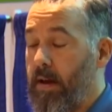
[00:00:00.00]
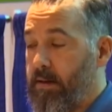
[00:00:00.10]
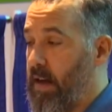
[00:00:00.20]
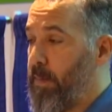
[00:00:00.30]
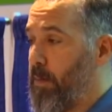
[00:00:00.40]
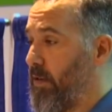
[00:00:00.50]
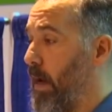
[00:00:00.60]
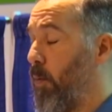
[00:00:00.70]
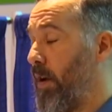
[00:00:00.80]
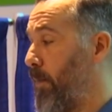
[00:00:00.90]
some people
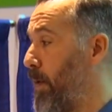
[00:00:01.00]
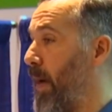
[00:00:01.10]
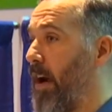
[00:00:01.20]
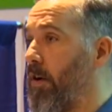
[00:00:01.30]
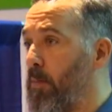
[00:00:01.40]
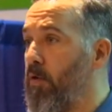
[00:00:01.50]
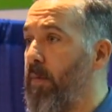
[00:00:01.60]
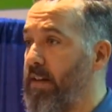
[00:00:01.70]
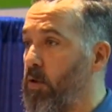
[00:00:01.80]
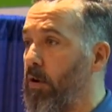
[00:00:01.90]
say, wouldn't it be better to move
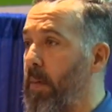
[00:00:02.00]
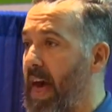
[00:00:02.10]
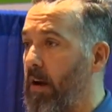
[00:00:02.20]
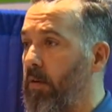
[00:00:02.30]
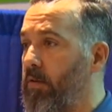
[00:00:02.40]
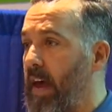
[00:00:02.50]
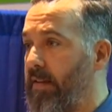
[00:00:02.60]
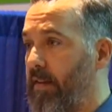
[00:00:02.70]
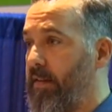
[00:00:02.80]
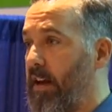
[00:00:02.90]
my solar panels
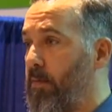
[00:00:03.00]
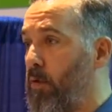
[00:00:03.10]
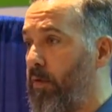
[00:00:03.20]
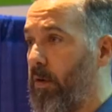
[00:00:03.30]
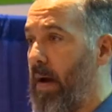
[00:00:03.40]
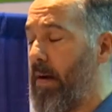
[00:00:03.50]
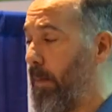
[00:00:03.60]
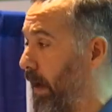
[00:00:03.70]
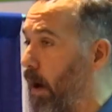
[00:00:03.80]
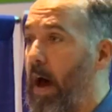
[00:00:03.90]
as the sun moves around?
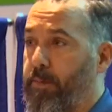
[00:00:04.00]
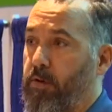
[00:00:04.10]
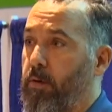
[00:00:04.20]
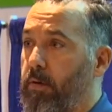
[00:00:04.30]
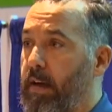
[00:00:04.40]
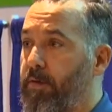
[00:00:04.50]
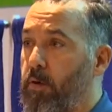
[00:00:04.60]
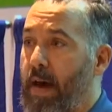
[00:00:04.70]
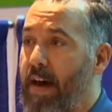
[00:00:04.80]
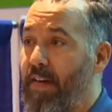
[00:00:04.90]
I'm like, oh, absolutely. If
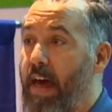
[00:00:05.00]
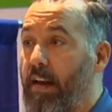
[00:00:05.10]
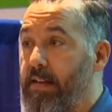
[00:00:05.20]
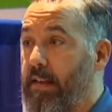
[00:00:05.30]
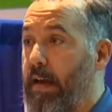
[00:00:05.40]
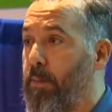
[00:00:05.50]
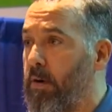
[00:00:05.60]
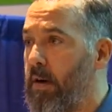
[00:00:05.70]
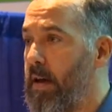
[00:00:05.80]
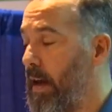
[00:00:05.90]
you have endless
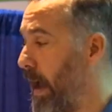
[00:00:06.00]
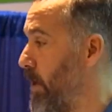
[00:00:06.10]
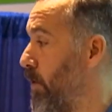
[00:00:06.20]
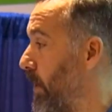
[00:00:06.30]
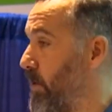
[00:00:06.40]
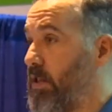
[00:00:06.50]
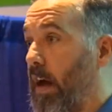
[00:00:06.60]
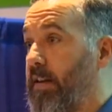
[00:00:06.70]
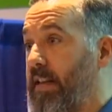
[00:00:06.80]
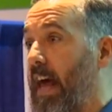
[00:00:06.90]
labor and you can
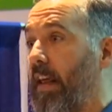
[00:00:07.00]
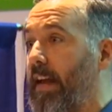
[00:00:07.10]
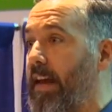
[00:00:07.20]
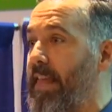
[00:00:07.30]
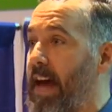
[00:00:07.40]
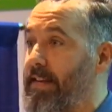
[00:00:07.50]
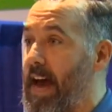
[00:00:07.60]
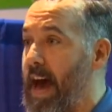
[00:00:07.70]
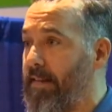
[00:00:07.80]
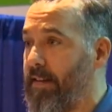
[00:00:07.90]
delegate that
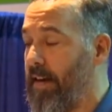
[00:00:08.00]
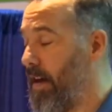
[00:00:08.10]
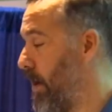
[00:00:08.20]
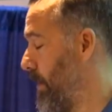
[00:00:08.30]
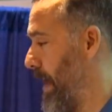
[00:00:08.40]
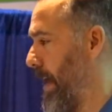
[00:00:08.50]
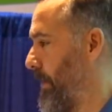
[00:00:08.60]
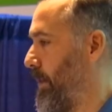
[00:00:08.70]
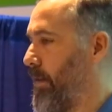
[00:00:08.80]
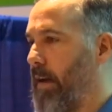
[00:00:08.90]
task,
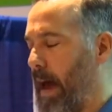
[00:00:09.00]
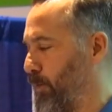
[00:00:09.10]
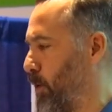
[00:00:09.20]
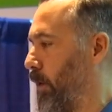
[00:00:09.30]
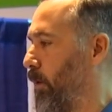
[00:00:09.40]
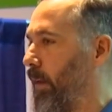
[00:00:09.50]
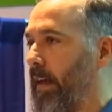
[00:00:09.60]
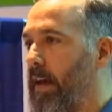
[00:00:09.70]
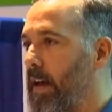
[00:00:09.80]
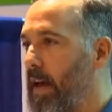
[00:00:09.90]
yes,
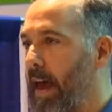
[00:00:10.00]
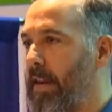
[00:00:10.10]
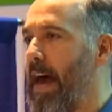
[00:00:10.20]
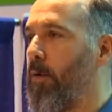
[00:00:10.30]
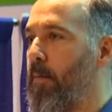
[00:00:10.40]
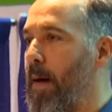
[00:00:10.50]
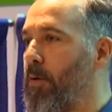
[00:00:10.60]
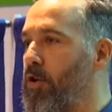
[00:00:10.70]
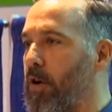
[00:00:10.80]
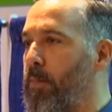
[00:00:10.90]
absolutely. Now
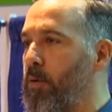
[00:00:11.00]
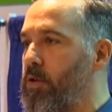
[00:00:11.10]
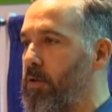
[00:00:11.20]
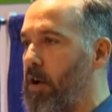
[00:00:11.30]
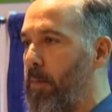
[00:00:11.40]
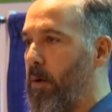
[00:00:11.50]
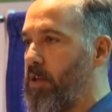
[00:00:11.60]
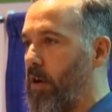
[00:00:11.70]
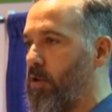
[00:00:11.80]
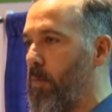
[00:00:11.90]
remember, your
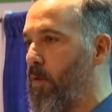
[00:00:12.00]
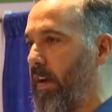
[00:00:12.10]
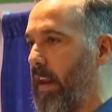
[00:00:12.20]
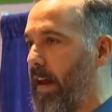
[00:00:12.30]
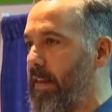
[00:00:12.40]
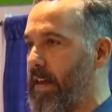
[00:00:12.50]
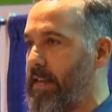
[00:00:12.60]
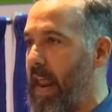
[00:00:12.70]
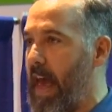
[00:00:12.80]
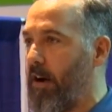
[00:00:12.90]
boat's also moving like
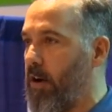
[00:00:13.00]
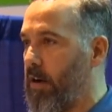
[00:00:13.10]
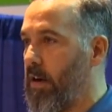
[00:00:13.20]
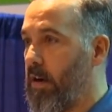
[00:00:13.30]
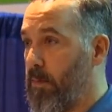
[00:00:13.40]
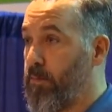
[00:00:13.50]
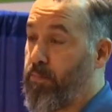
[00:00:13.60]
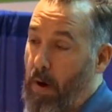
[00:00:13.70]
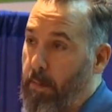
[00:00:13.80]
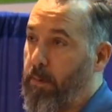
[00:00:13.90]
this at anchor,
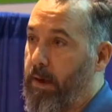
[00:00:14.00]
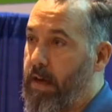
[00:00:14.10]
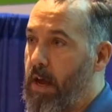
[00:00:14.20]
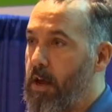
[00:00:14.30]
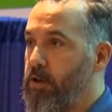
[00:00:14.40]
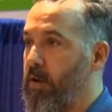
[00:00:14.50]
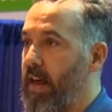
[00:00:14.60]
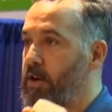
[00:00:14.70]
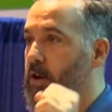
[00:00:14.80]
probably. So then